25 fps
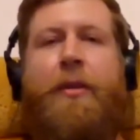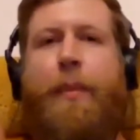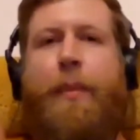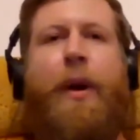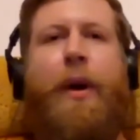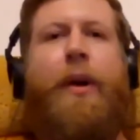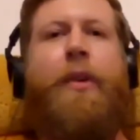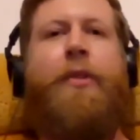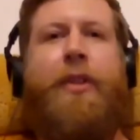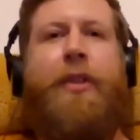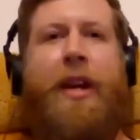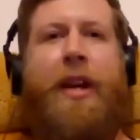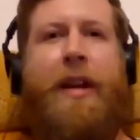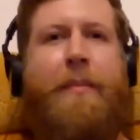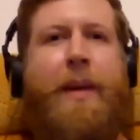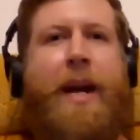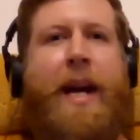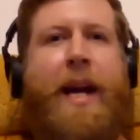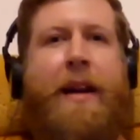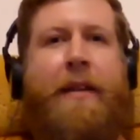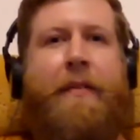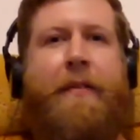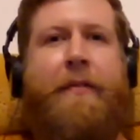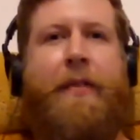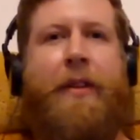personally
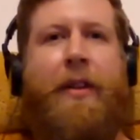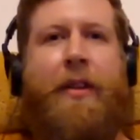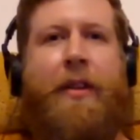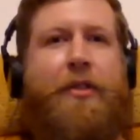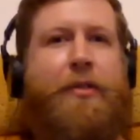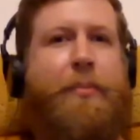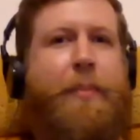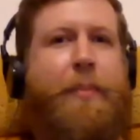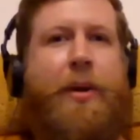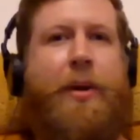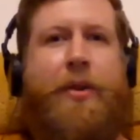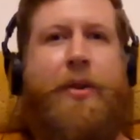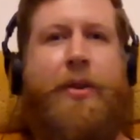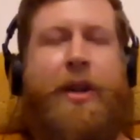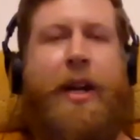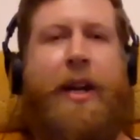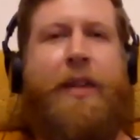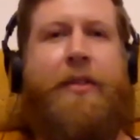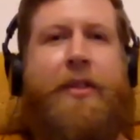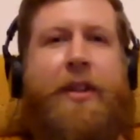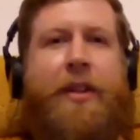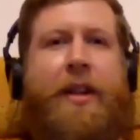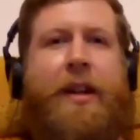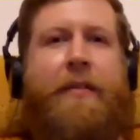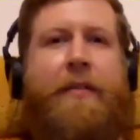meaningful and spiritually
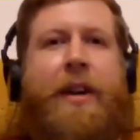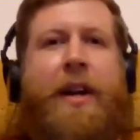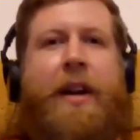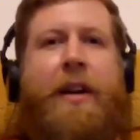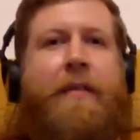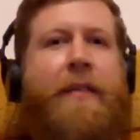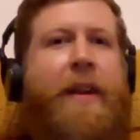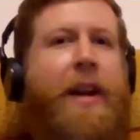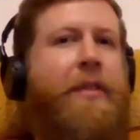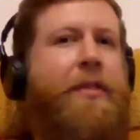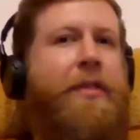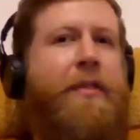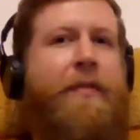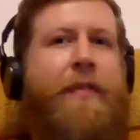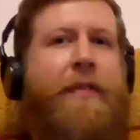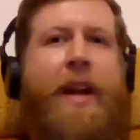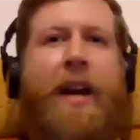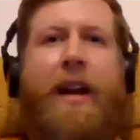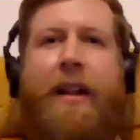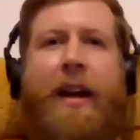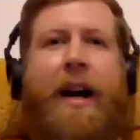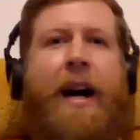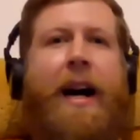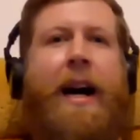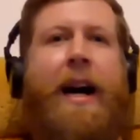significant events of
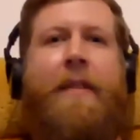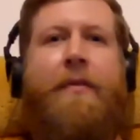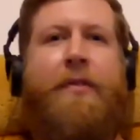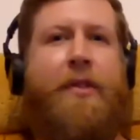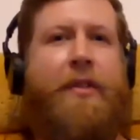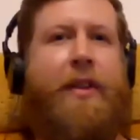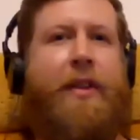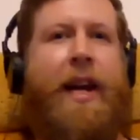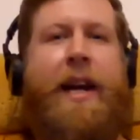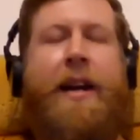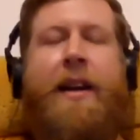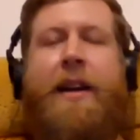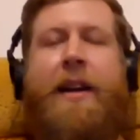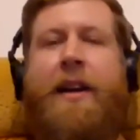their lives and they